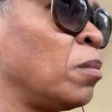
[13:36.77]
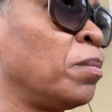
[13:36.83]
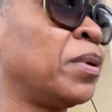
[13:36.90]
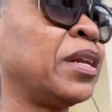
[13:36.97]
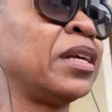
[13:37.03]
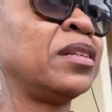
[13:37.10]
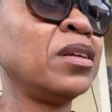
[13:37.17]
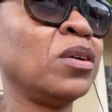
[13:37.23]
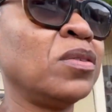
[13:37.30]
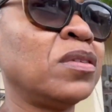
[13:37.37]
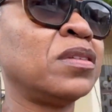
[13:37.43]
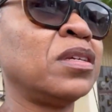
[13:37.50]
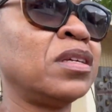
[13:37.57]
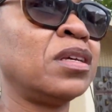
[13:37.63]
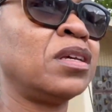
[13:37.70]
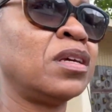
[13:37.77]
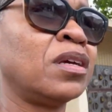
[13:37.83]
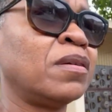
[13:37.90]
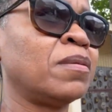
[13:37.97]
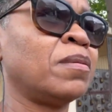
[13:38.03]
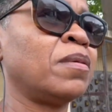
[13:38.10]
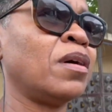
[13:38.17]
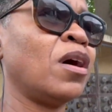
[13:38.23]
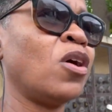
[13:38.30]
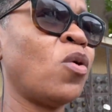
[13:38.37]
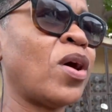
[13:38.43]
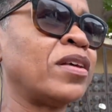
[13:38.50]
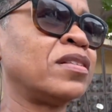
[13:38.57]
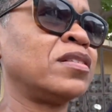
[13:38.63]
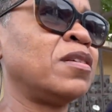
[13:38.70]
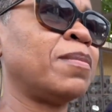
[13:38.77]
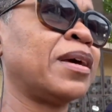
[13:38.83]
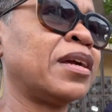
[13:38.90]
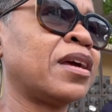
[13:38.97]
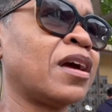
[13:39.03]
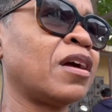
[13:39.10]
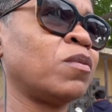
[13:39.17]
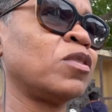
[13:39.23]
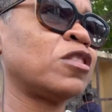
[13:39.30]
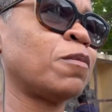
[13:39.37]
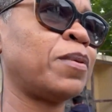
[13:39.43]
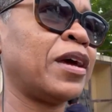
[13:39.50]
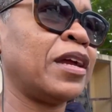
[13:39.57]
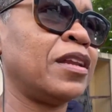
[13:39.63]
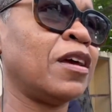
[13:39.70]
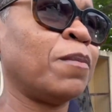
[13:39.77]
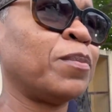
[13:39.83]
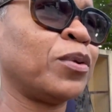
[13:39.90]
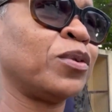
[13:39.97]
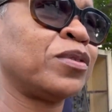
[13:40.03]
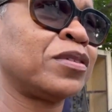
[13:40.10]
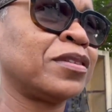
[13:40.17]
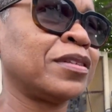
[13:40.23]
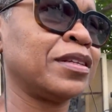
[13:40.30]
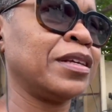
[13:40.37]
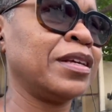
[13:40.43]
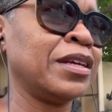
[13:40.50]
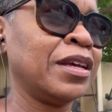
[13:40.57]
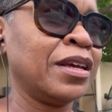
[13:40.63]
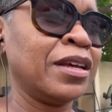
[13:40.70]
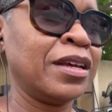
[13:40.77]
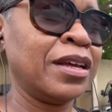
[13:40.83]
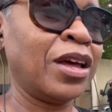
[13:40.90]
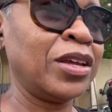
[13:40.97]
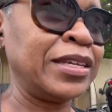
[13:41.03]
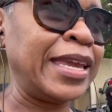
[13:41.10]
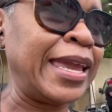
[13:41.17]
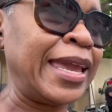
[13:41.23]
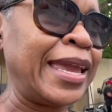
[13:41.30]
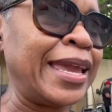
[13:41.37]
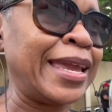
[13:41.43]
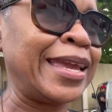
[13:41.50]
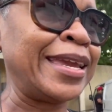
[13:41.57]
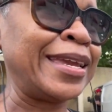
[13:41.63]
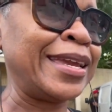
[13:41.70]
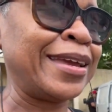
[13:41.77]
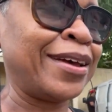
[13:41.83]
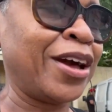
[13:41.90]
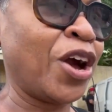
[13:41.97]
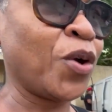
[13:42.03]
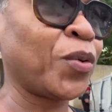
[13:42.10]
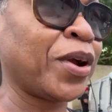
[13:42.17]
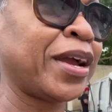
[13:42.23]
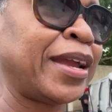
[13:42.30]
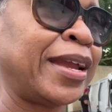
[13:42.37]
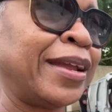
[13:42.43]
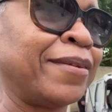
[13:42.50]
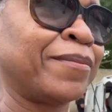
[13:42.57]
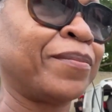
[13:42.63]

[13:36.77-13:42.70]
but I don't see. Oh, I see my guy with the pineapples. Hey, all right.